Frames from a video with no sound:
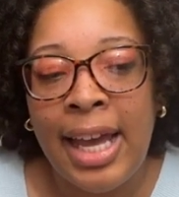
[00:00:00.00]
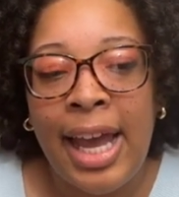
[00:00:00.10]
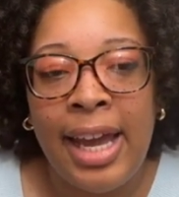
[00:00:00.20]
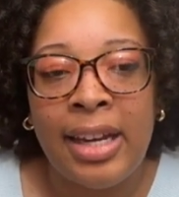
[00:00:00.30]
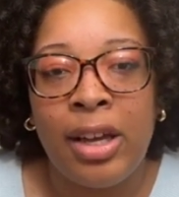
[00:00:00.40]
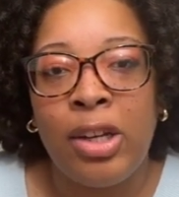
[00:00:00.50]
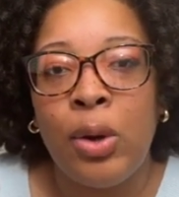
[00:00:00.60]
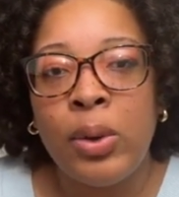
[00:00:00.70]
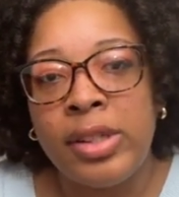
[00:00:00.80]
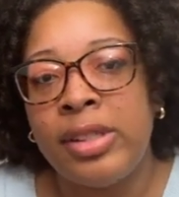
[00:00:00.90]
and I
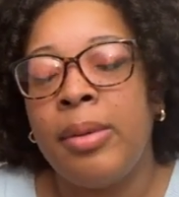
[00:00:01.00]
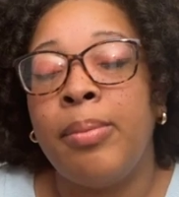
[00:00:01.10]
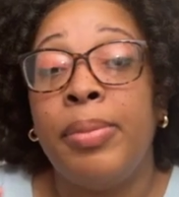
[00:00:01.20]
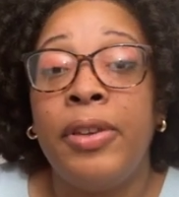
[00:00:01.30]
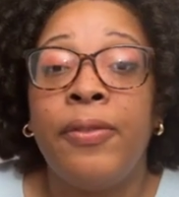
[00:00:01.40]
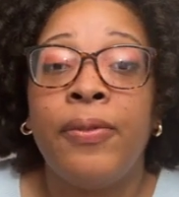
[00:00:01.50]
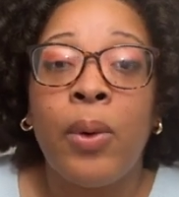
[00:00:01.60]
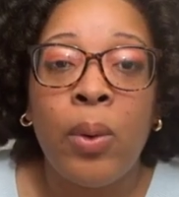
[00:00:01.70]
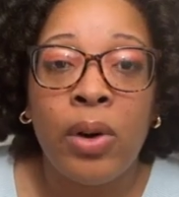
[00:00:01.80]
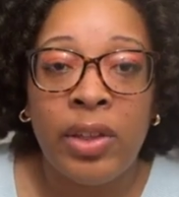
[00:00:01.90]
noticed them
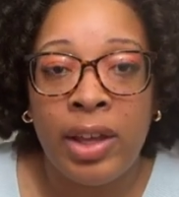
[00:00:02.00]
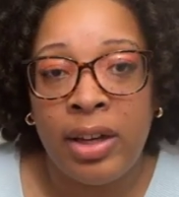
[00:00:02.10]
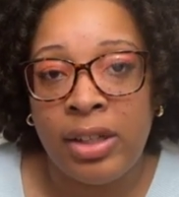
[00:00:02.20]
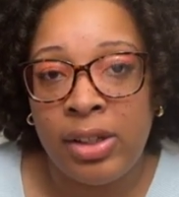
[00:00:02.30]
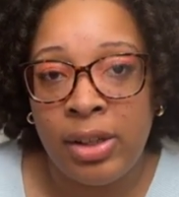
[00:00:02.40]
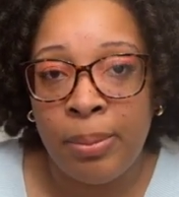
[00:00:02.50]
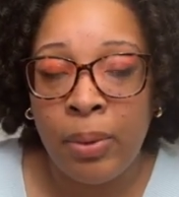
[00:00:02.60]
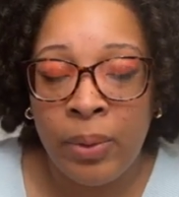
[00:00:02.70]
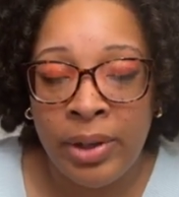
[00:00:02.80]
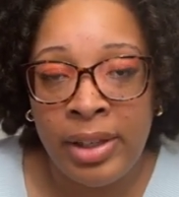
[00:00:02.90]
before they got to the
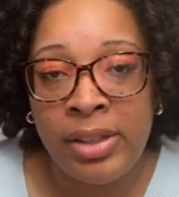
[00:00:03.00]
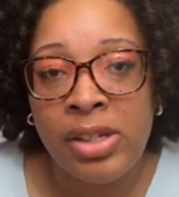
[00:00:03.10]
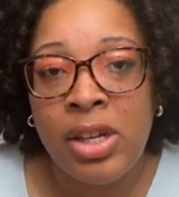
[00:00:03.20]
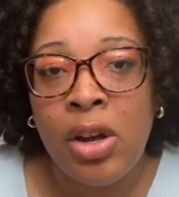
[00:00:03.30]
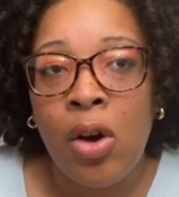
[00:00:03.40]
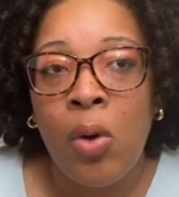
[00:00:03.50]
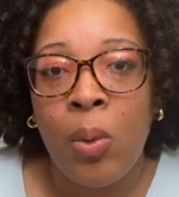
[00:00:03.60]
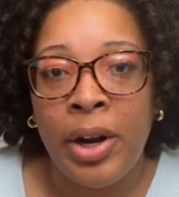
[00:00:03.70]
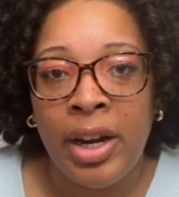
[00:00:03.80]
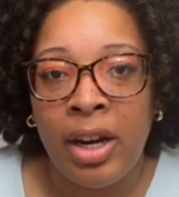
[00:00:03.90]
point
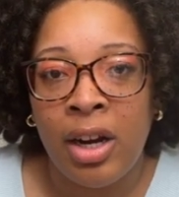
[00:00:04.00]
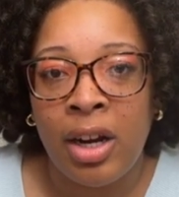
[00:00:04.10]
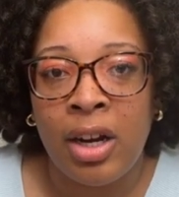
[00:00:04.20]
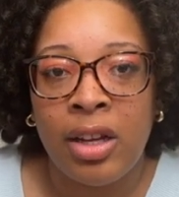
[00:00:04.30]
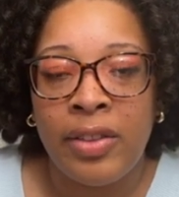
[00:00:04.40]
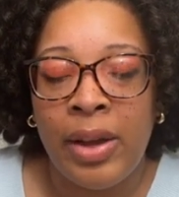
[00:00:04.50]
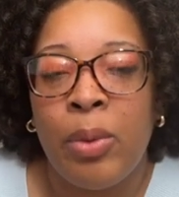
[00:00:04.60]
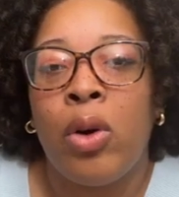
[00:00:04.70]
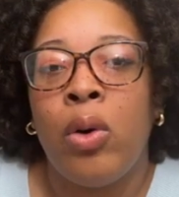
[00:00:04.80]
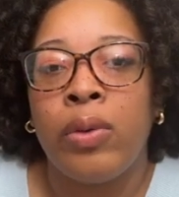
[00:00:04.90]
where they
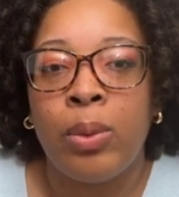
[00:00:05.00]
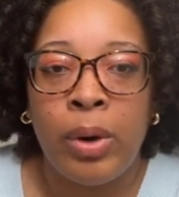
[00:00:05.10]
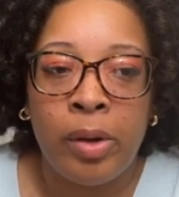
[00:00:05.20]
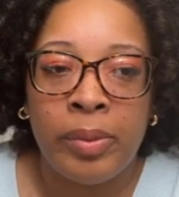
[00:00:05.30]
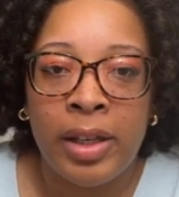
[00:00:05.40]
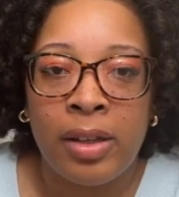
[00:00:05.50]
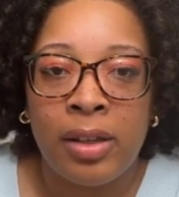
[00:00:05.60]
were overwhelming.